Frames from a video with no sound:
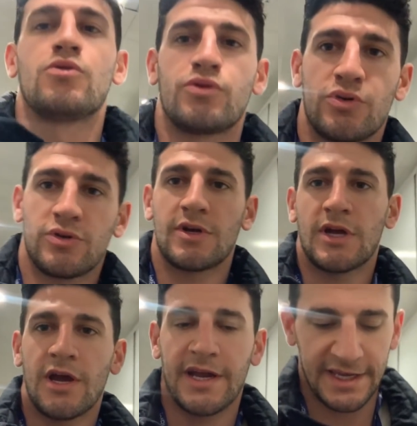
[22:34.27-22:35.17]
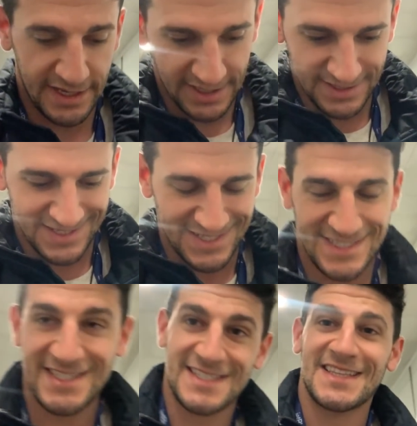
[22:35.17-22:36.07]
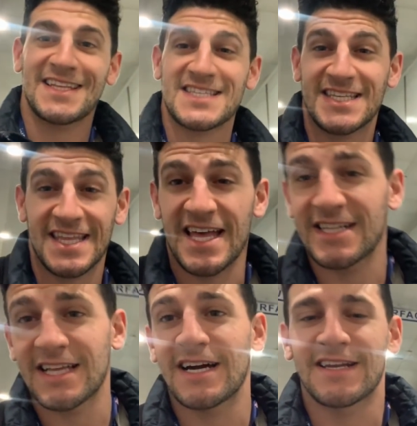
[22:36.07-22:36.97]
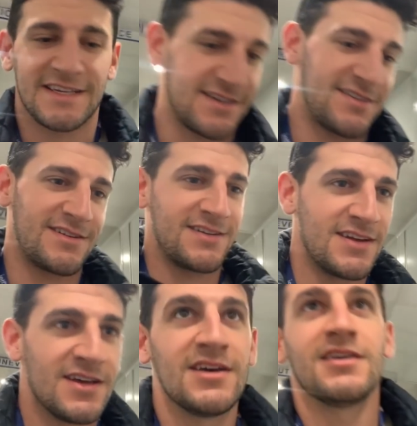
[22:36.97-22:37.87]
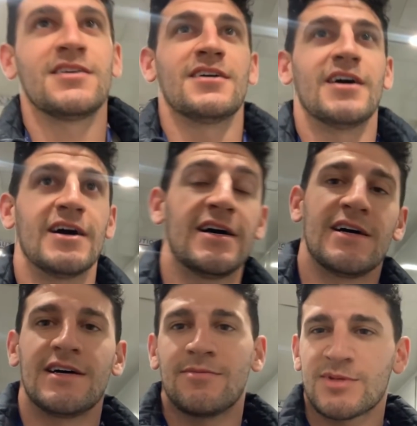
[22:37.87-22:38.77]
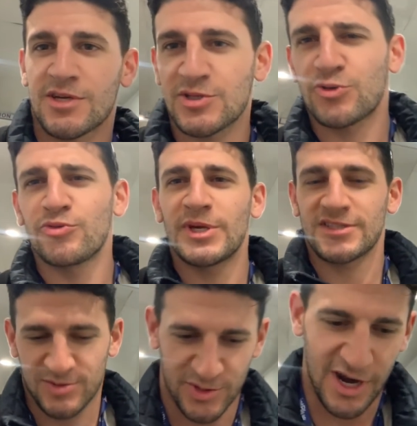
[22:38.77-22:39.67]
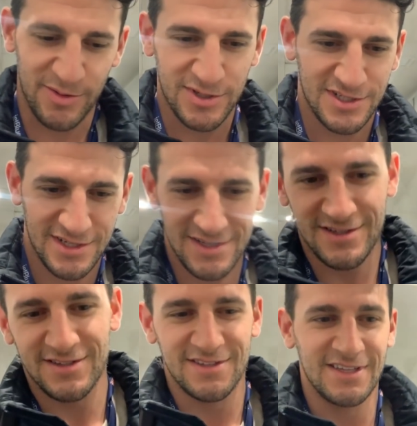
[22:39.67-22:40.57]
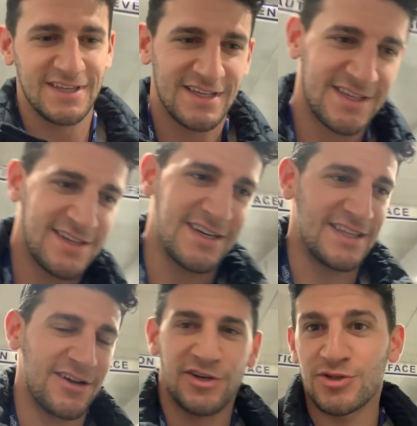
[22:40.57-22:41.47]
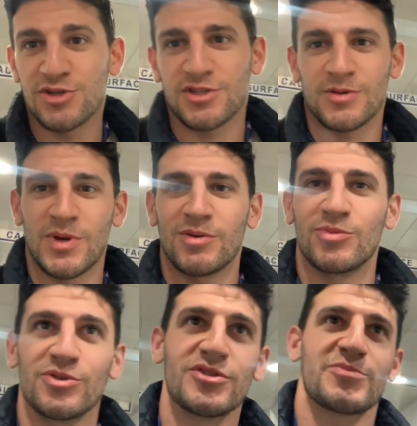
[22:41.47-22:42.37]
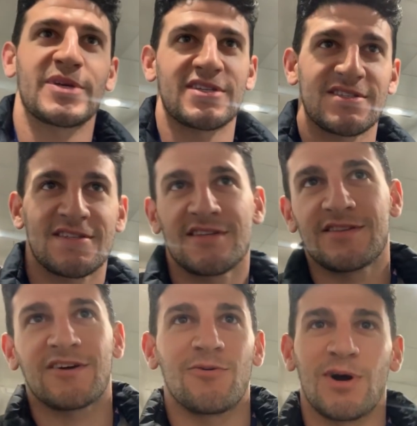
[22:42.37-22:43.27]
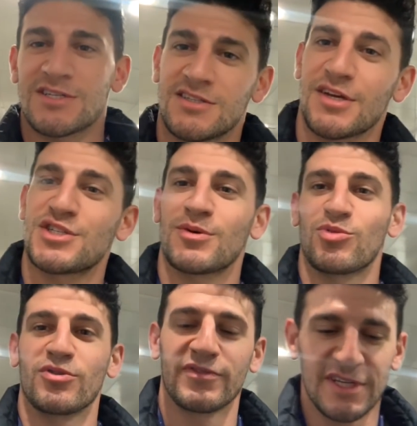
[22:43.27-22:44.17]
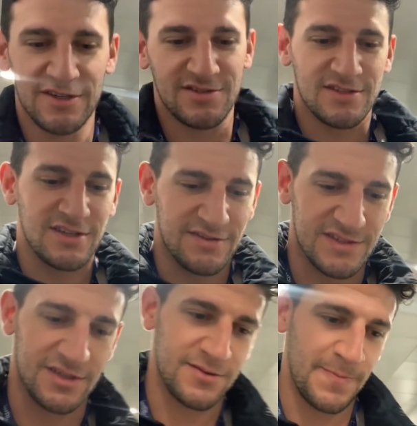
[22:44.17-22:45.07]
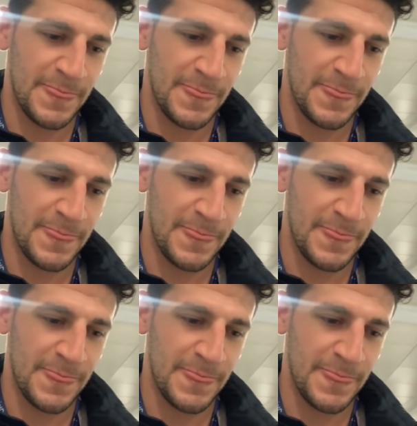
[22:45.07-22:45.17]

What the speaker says: All right, guys, let's get the hell out of here. It's always cool meeting subscribers, and they're all usually Baby Blues because they're all watching like JetBlue videos and stuff. So